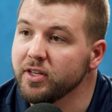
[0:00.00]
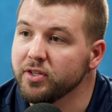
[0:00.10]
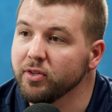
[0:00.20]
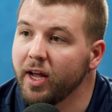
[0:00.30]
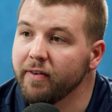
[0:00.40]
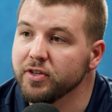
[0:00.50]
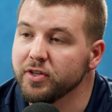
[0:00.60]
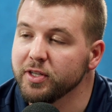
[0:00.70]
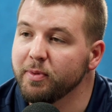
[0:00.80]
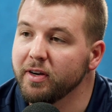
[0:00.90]
is your life
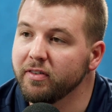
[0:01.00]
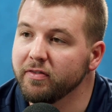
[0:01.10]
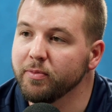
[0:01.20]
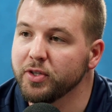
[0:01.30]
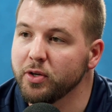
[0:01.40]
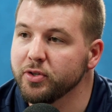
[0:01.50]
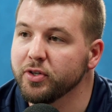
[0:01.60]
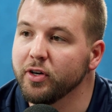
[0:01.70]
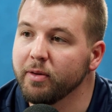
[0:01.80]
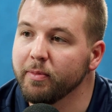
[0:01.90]
insurance benefit from Social
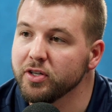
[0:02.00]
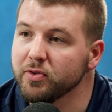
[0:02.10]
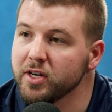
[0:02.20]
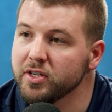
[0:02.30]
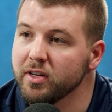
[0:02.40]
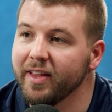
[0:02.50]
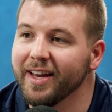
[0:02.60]
Security Administration.